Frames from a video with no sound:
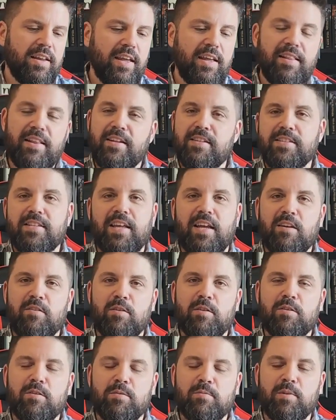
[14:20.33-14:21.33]
that's kind of
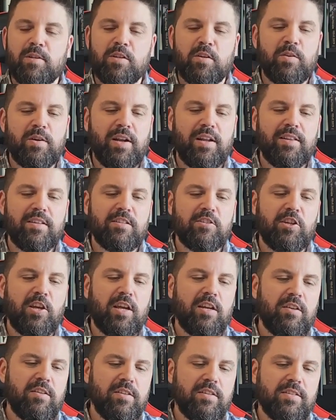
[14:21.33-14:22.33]
what's been going on the
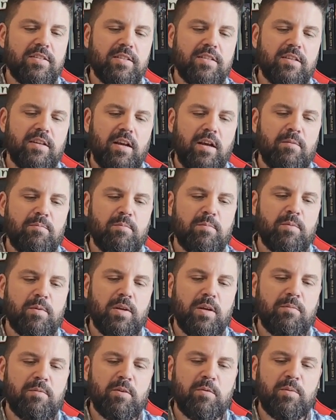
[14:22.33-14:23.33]
channel this
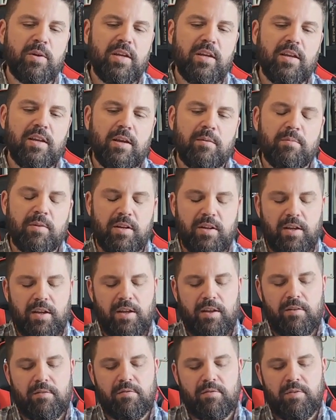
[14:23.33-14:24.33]
upcoming week. I'm going to
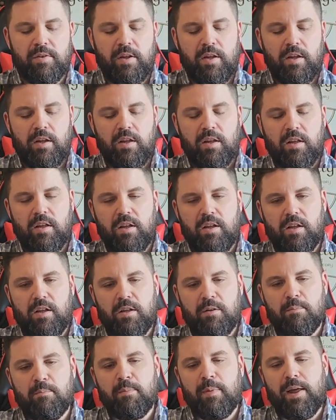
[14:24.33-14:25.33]
have
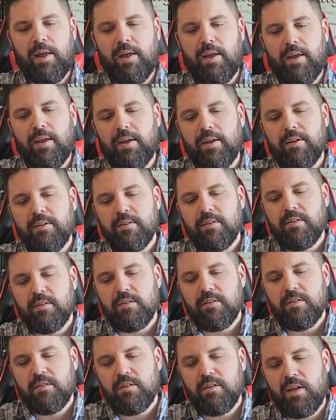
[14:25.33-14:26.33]
my
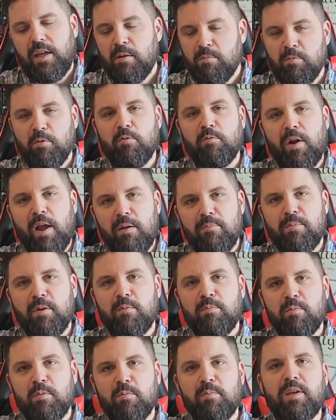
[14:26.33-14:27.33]
April
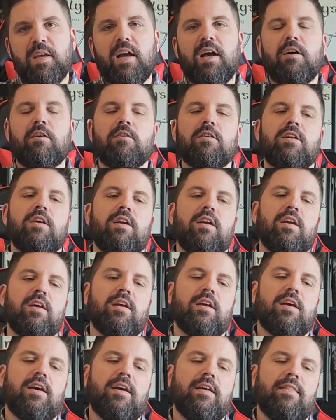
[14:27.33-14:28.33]
wrap-up will be out,
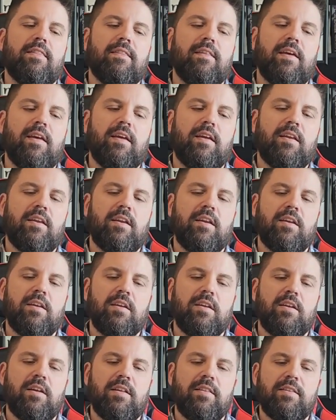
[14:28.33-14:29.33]
and then
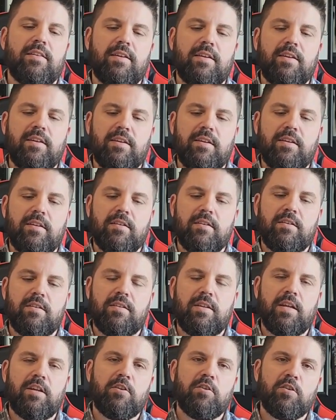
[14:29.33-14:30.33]

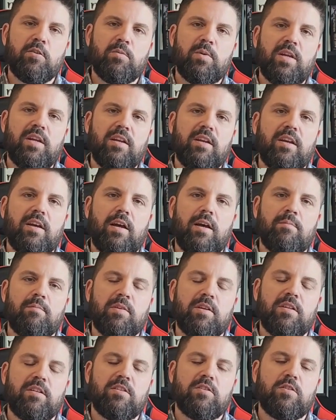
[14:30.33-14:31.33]
later in the week, I'm
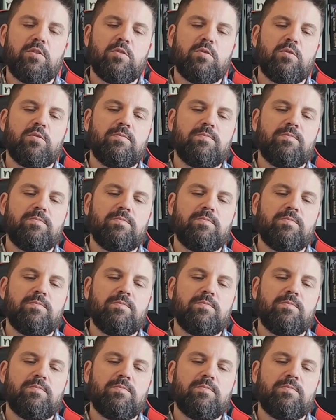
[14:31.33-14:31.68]
going to do